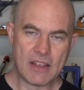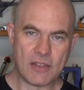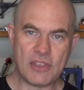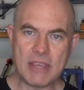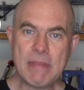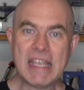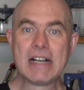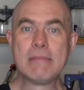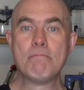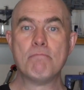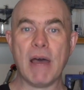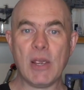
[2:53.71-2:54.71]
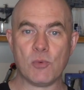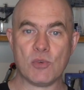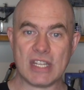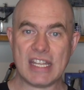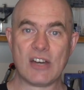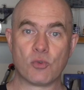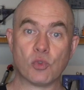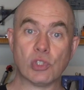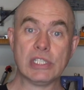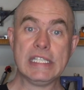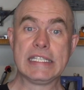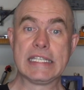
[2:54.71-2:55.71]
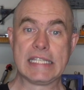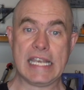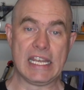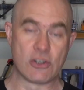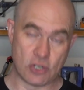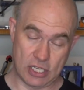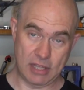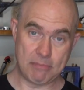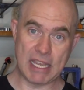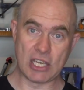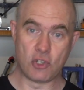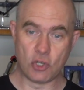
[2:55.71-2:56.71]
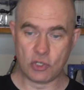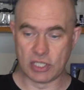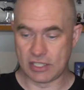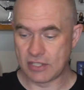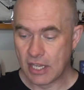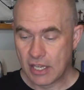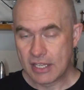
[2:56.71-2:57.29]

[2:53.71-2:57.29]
they become bound and that releases energy. They make a noise.